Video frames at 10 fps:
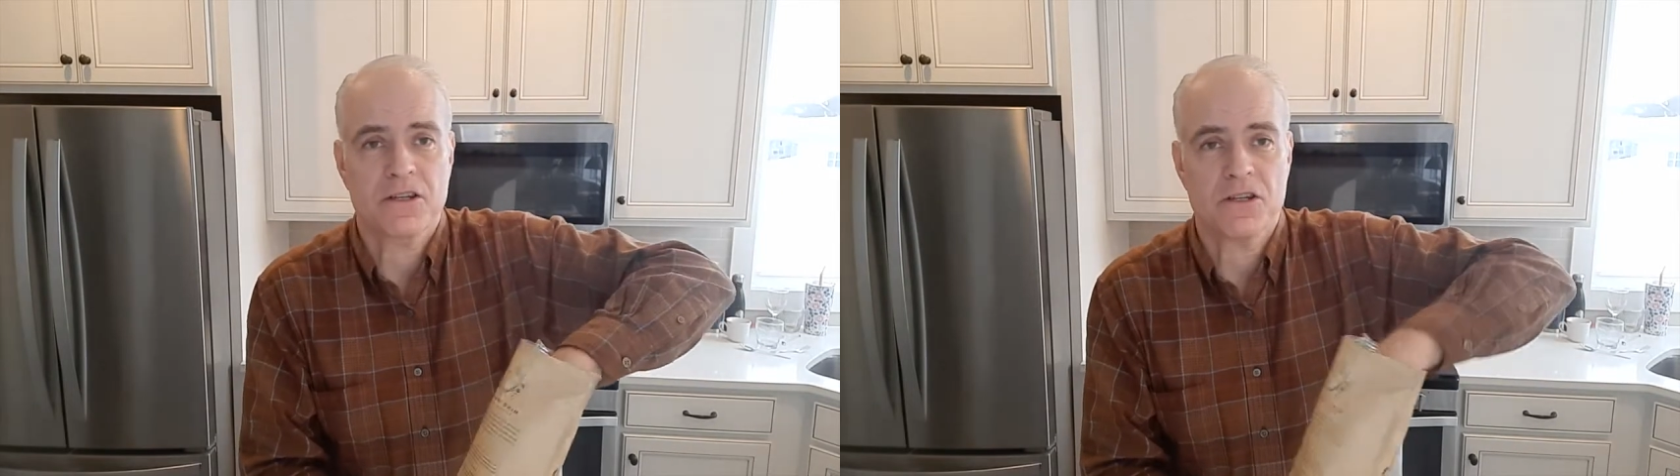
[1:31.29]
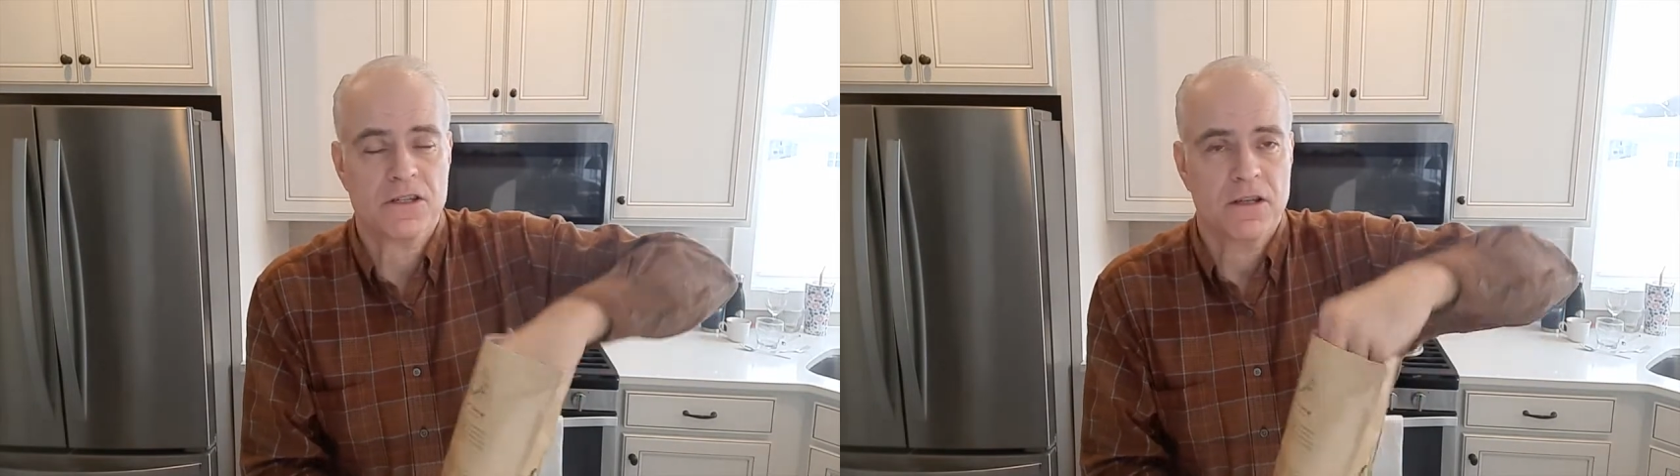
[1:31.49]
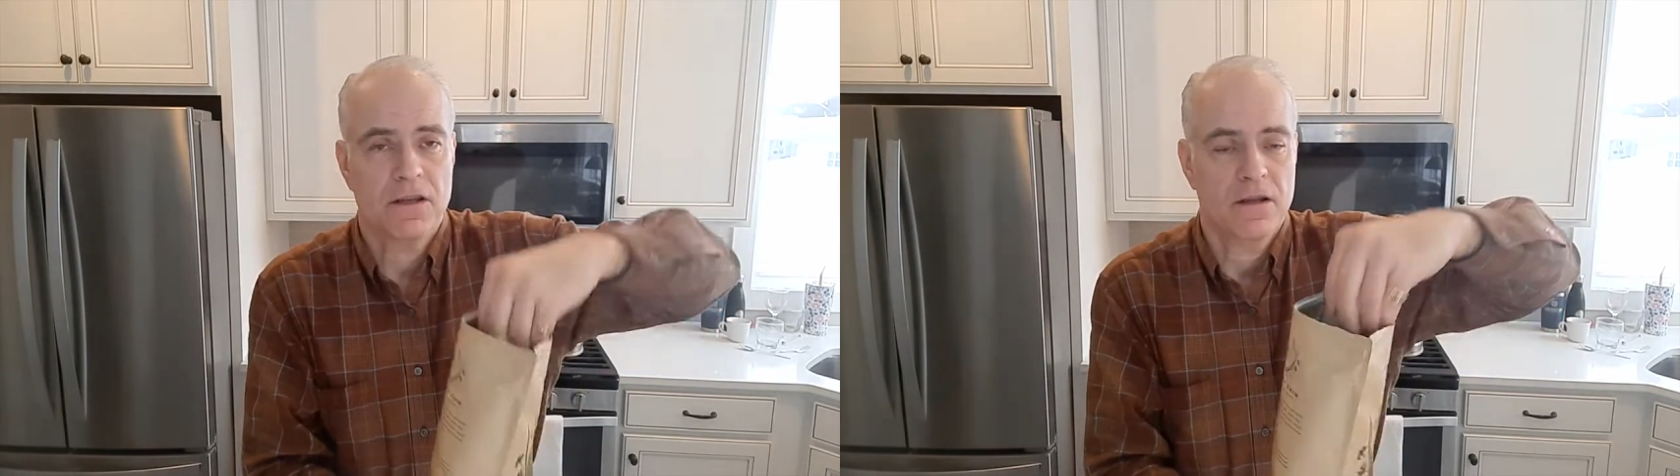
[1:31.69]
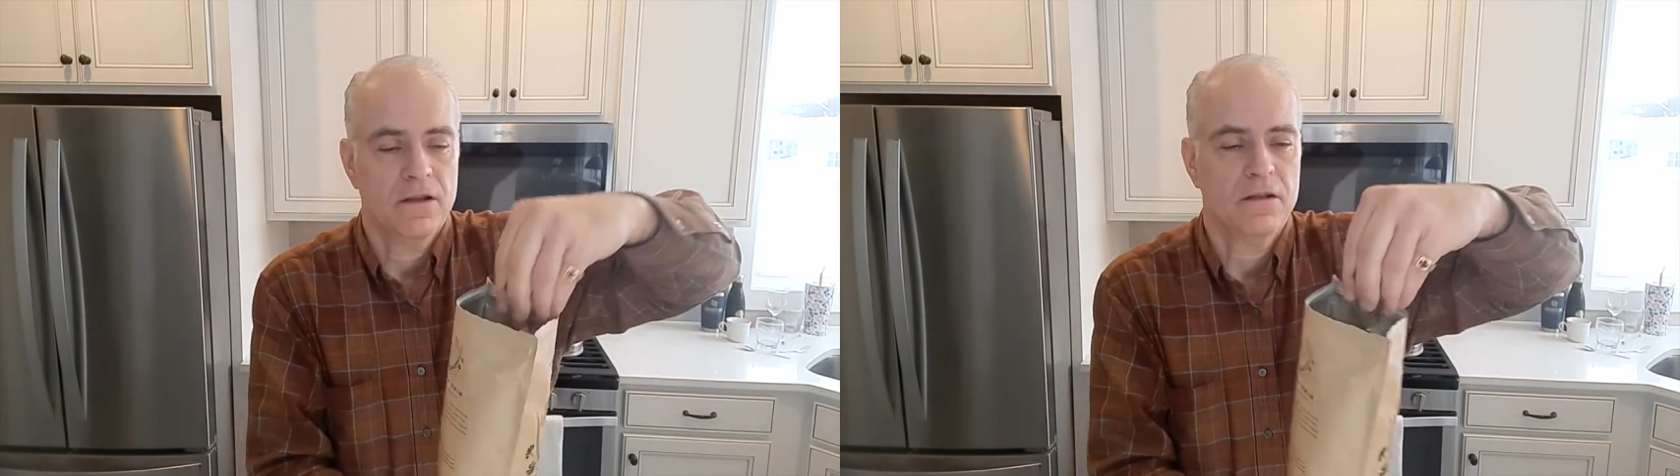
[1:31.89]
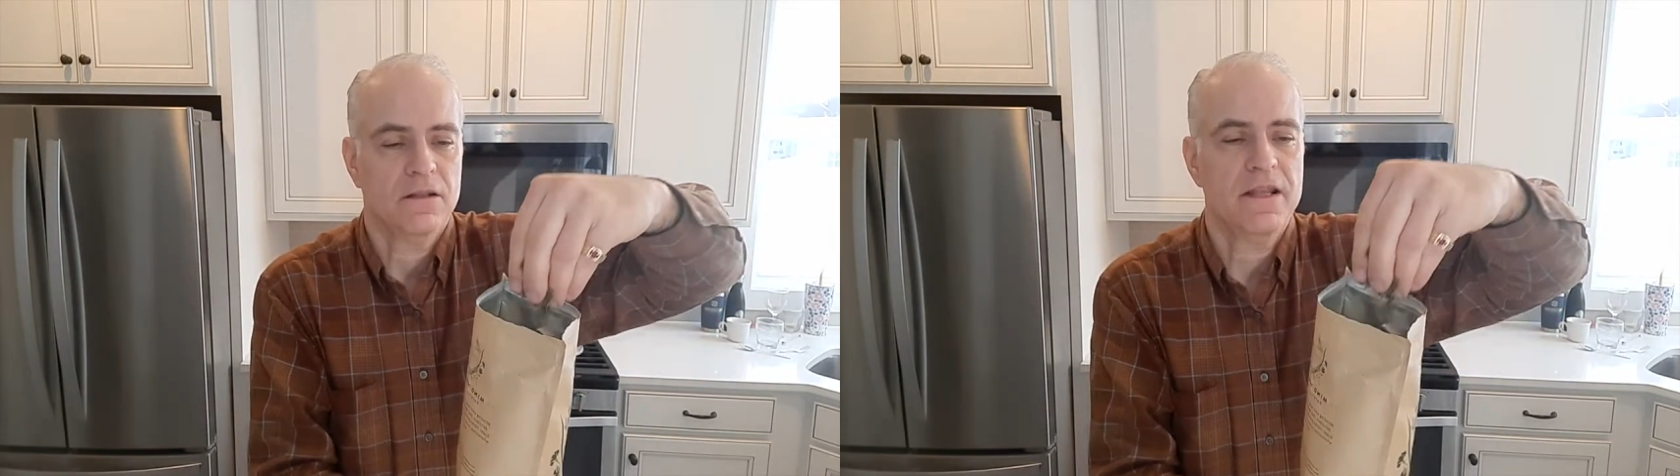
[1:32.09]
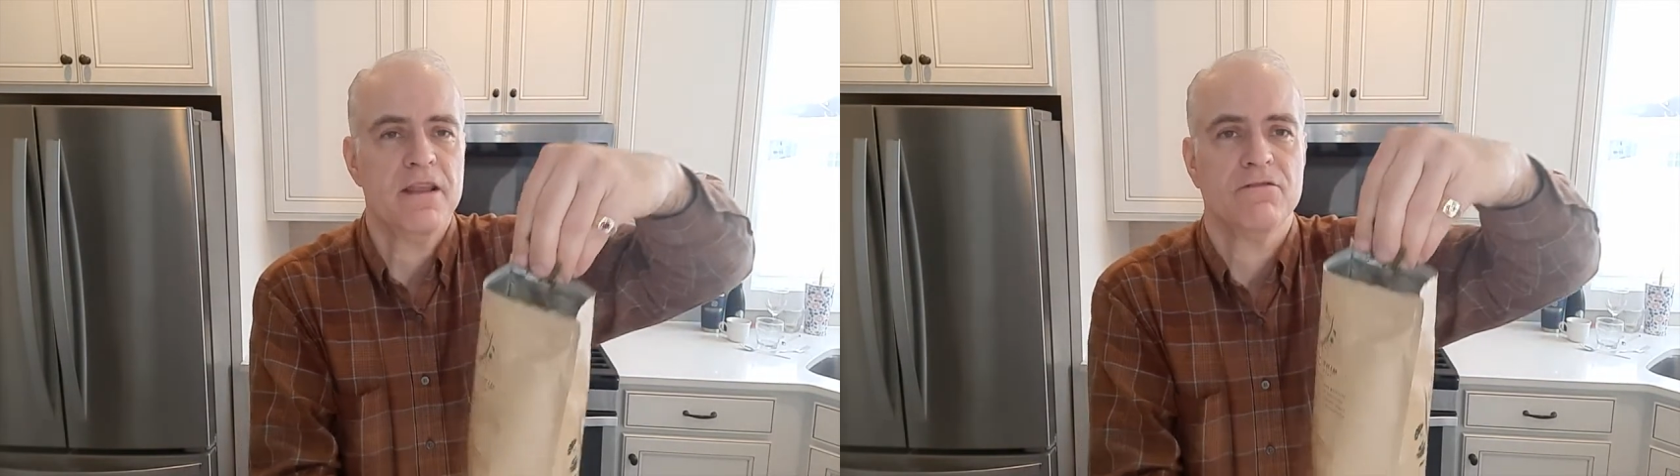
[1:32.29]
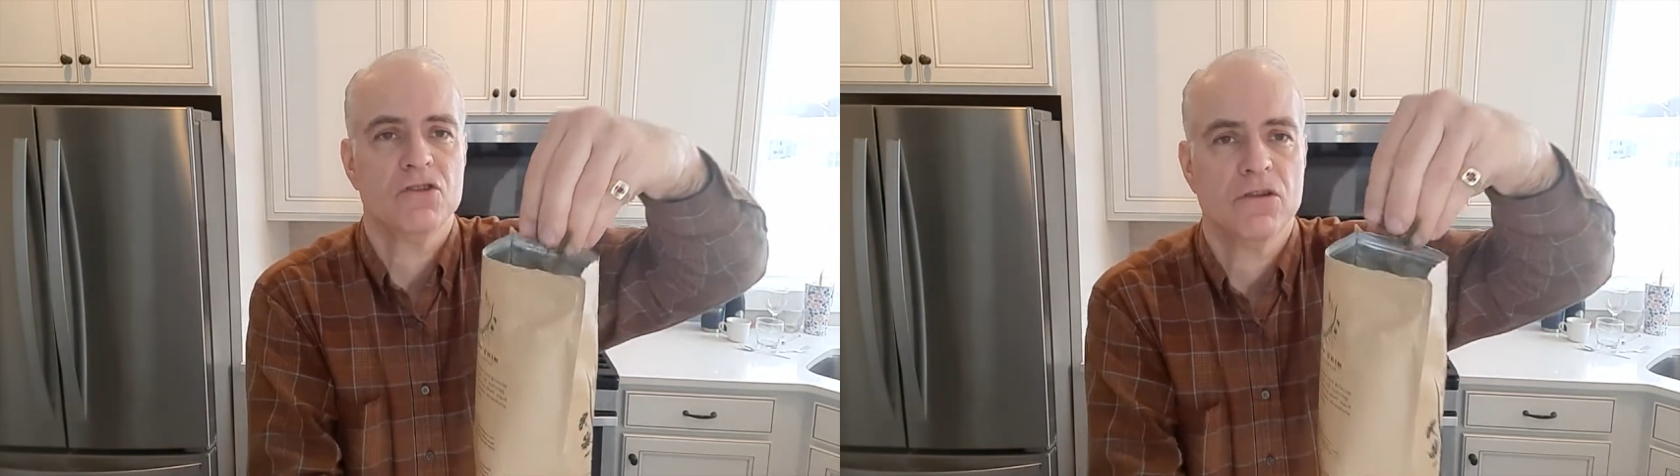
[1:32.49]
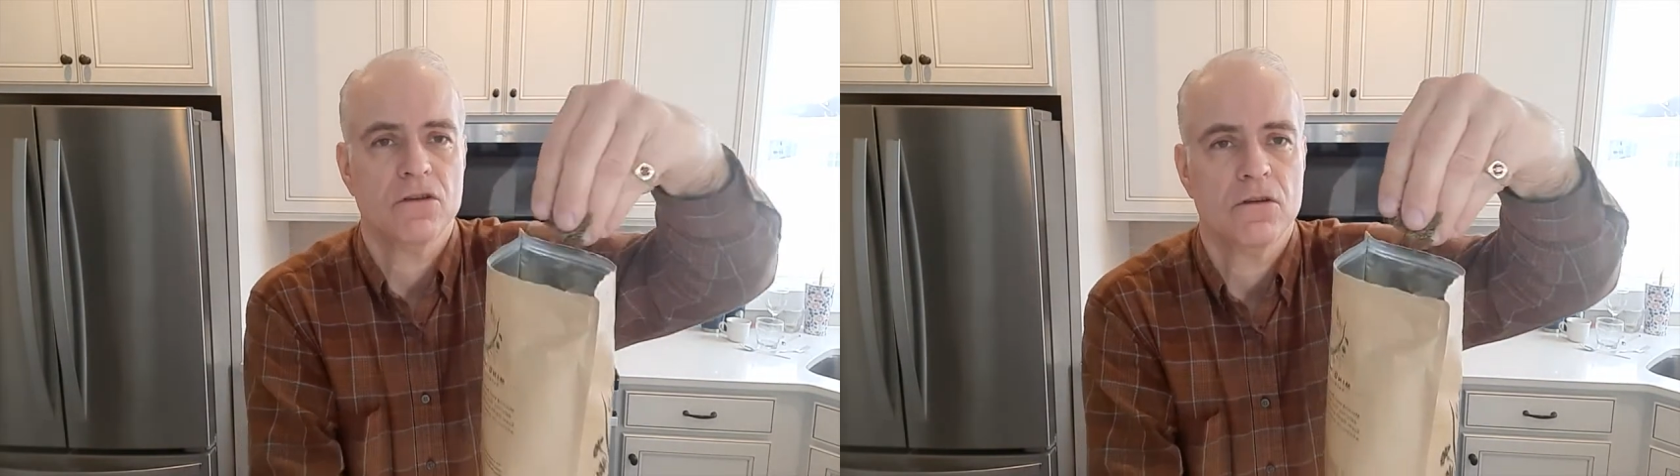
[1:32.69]
just
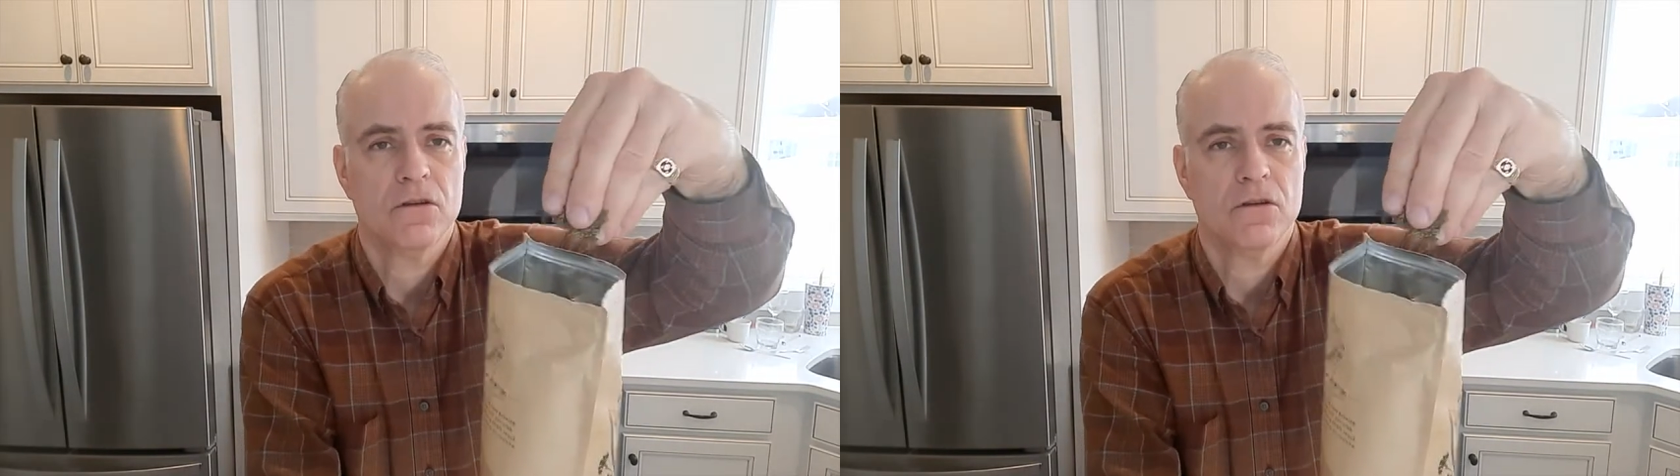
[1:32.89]
leaves.